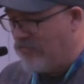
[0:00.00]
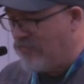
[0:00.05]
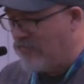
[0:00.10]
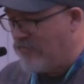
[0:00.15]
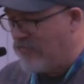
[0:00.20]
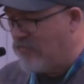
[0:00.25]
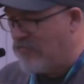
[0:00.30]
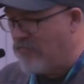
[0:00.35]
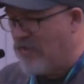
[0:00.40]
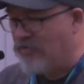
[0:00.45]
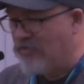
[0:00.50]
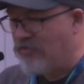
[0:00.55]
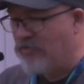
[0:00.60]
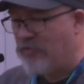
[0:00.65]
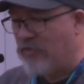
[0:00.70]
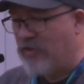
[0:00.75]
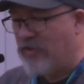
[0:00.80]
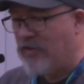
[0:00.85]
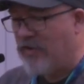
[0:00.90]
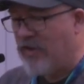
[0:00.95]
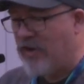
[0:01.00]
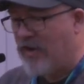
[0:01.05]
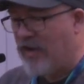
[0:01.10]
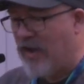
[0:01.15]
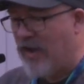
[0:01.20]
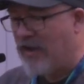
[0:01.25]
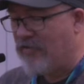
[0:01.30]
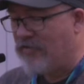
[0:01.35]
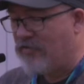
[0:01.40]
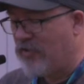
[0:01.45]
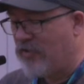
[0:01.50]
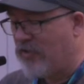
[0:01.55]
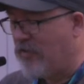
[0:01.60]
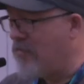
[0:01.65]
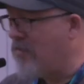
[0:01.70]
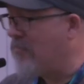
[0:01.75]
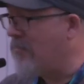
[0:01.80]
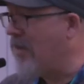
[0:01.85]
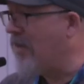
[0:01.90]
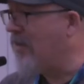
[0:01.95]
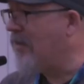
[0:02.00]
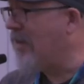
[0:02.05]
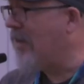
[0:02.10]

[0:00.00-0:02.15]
much as we could externally, but mainly